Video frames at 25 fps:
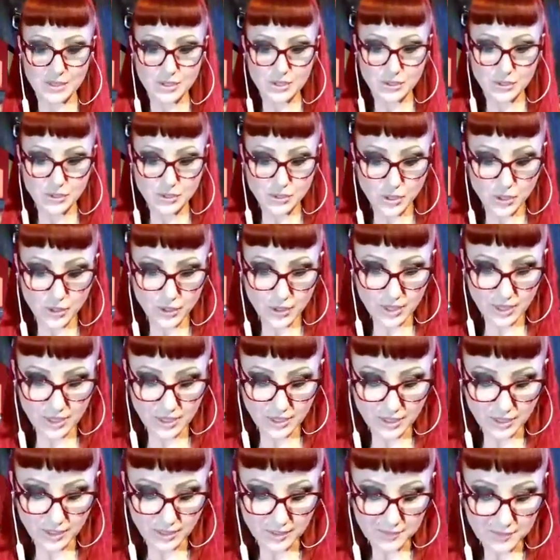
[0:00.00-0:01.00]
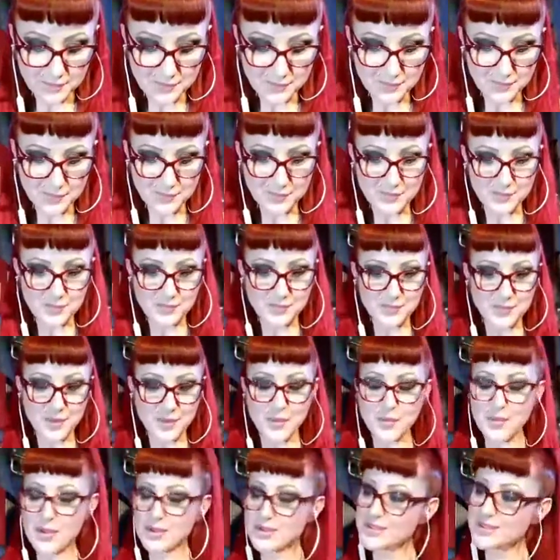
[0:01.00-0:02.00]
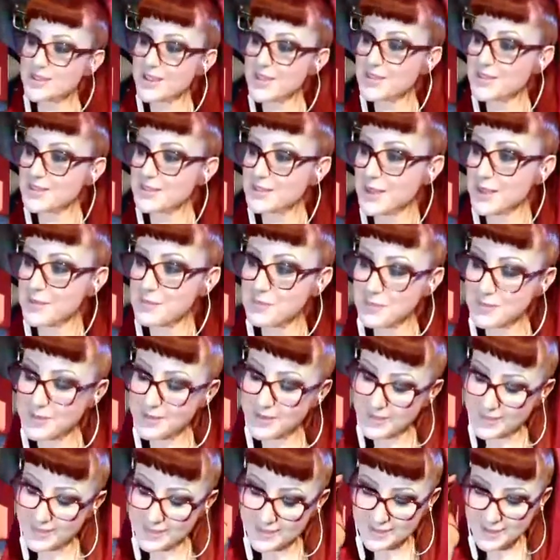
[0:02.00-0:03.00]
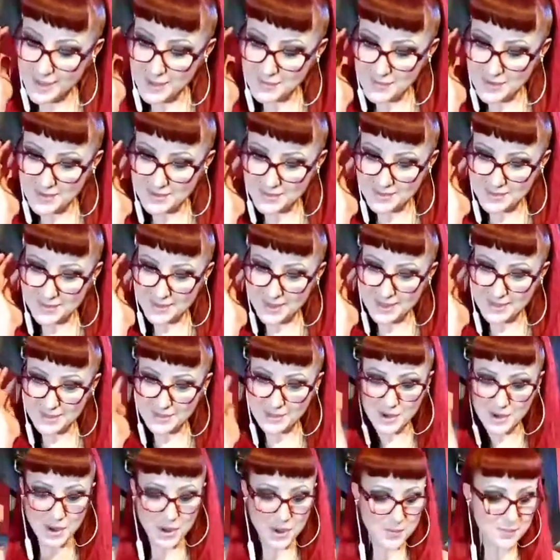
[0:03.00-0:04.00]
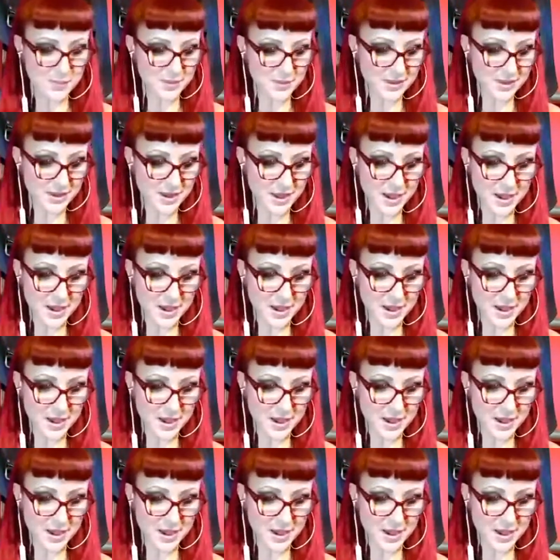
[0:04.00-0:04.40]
Choking. I won't say the same answer as last time, but